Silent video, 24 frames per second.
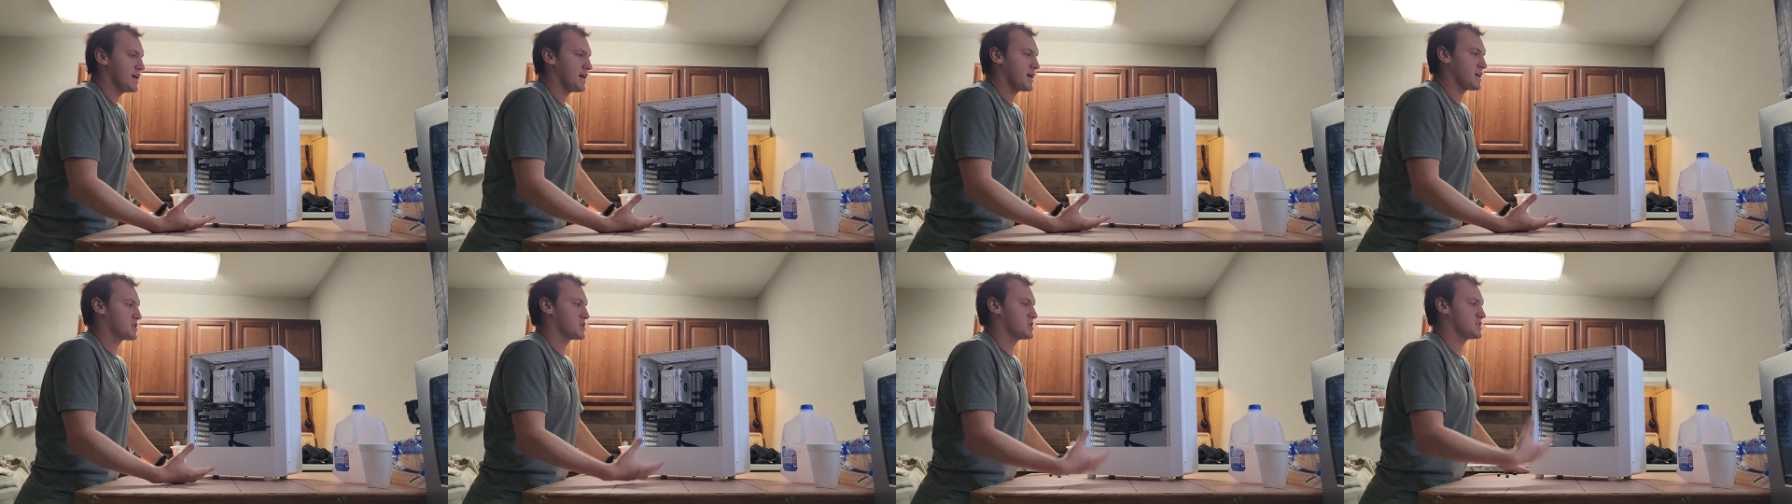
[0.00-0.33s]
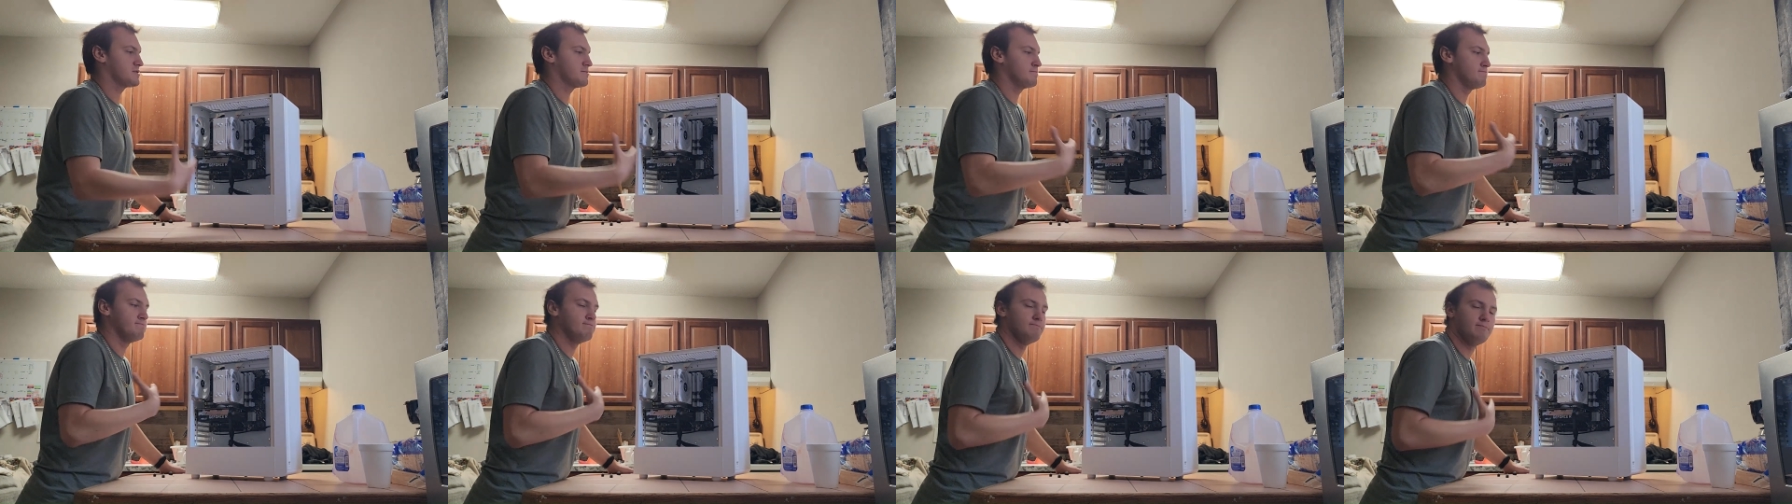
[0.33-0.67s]
It's
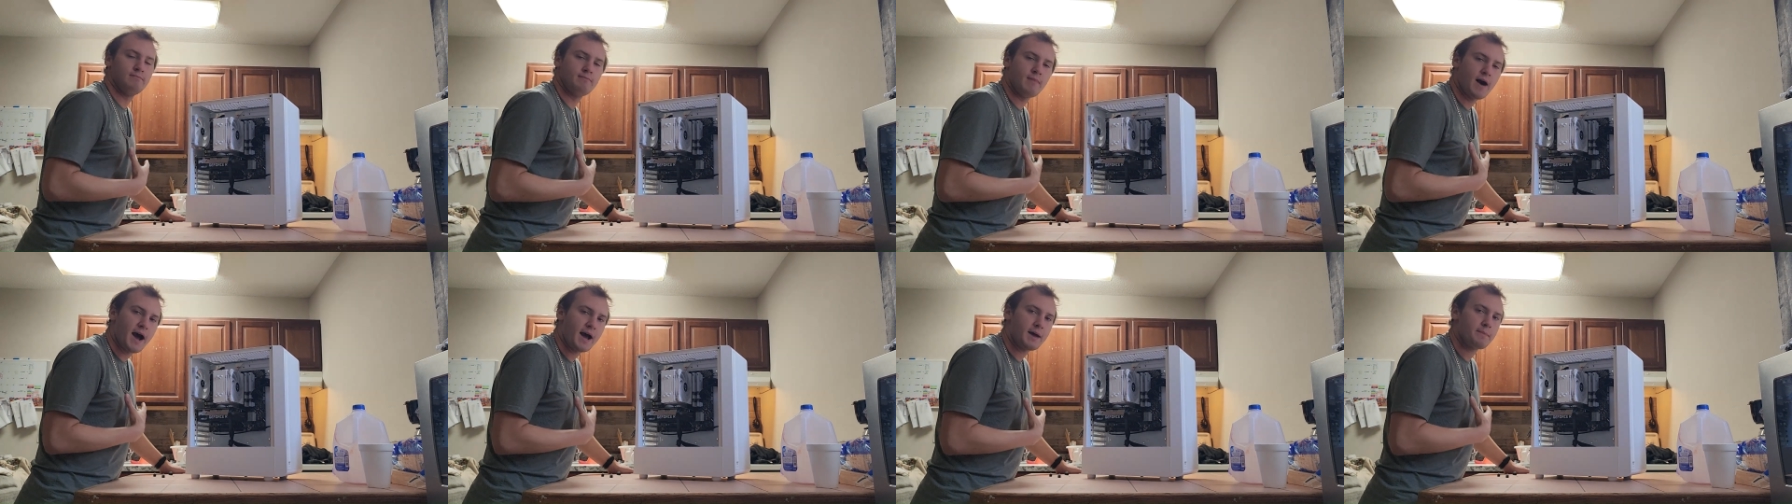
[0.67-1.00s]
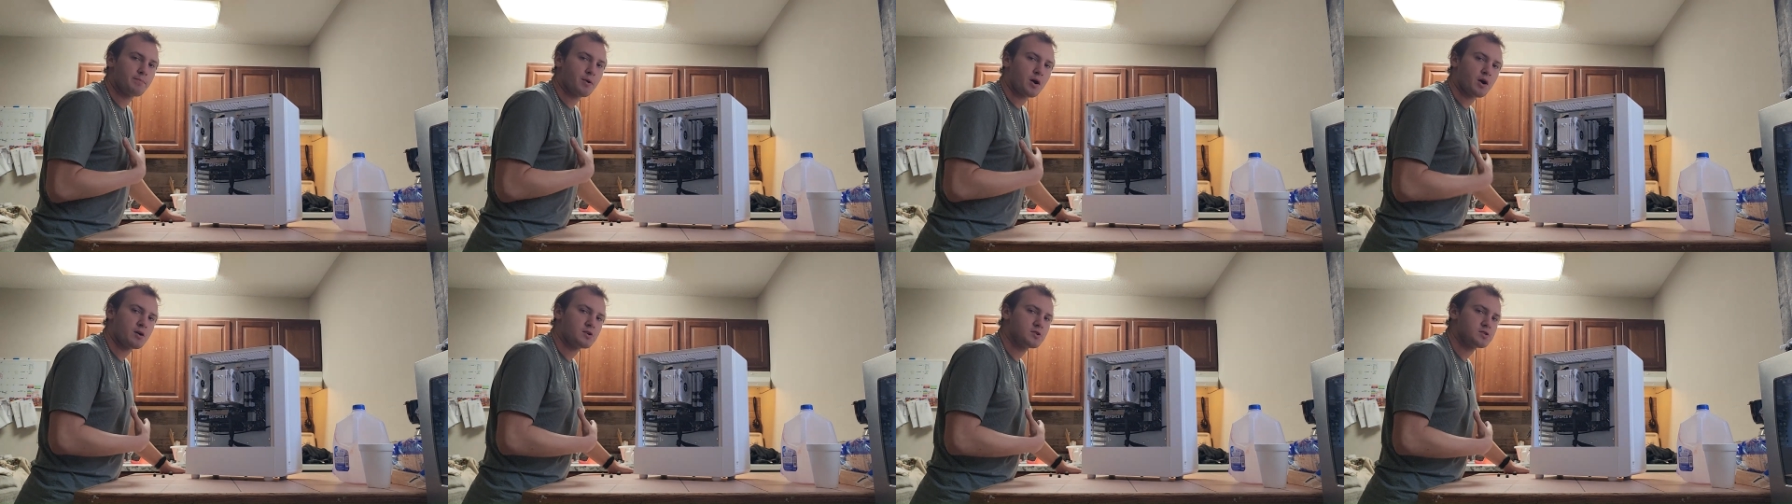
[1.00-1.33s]
just my
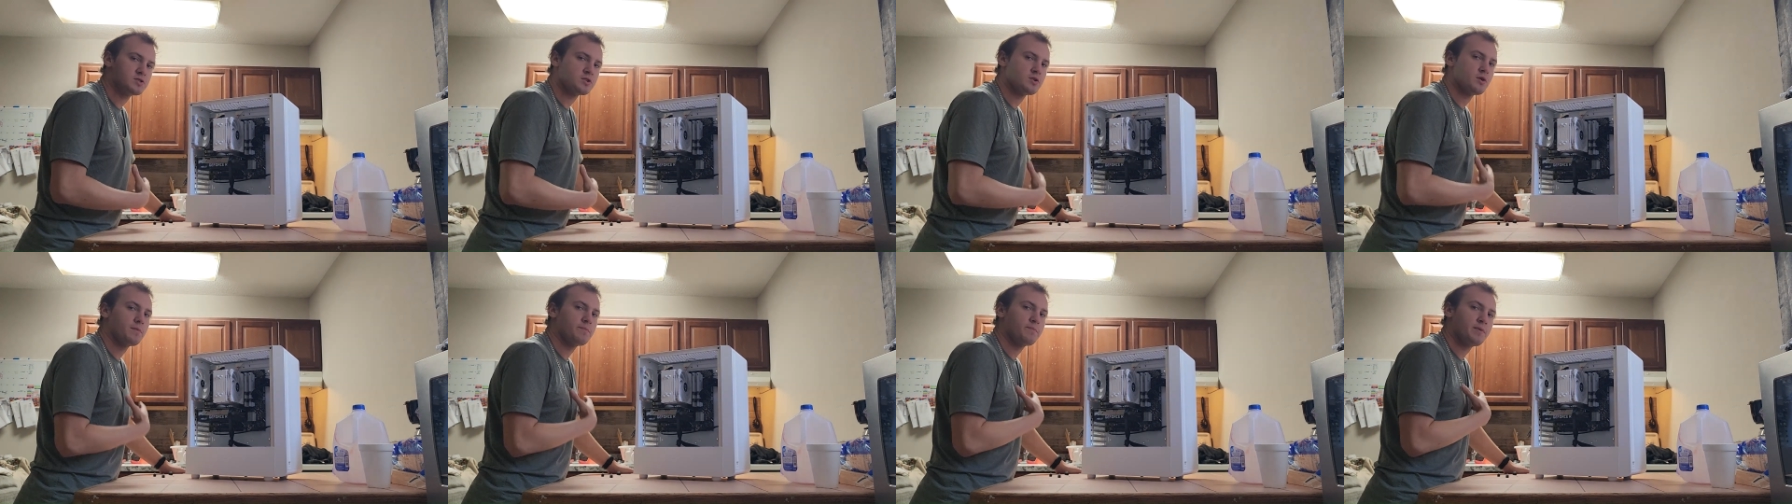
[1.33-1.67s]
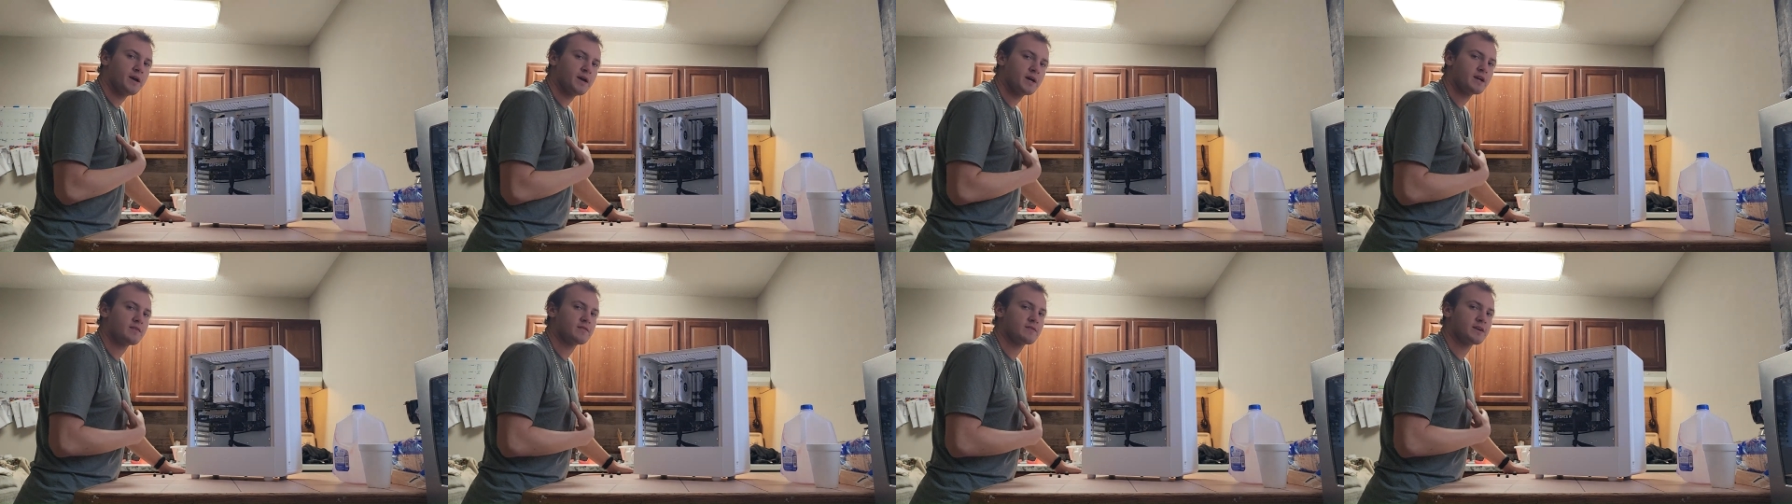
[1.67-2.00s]
personal
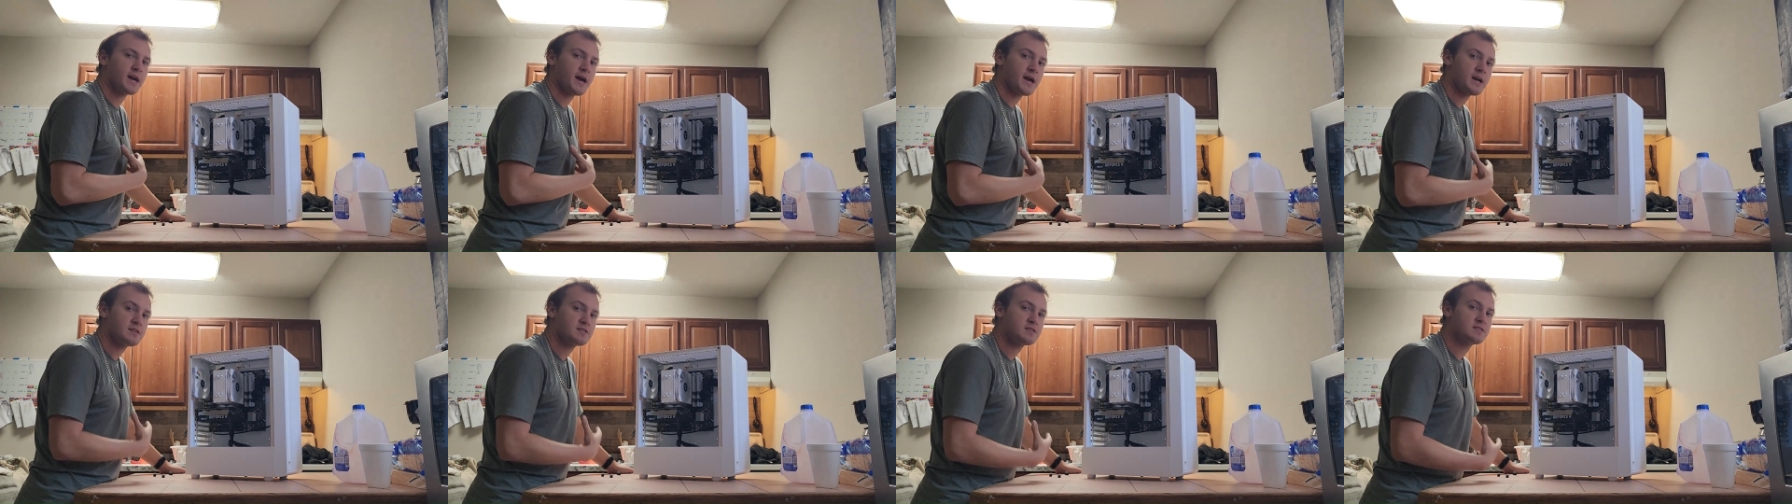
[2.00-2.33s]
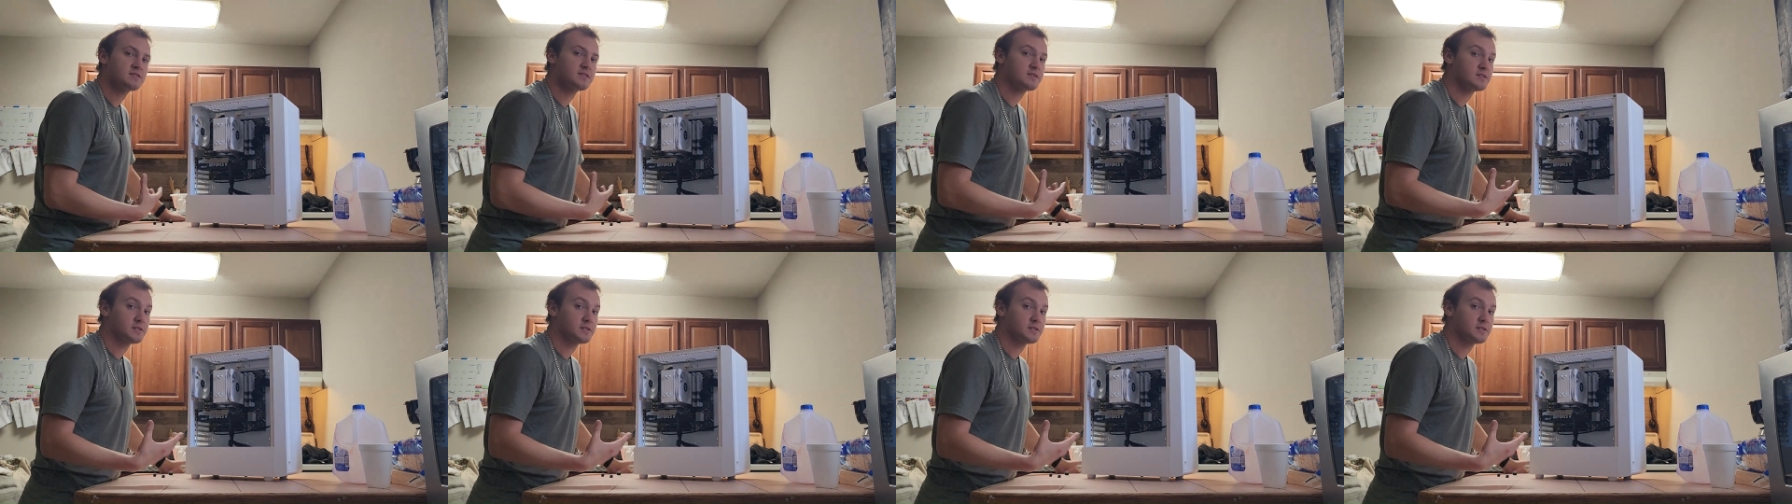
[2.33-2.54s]
pick of cases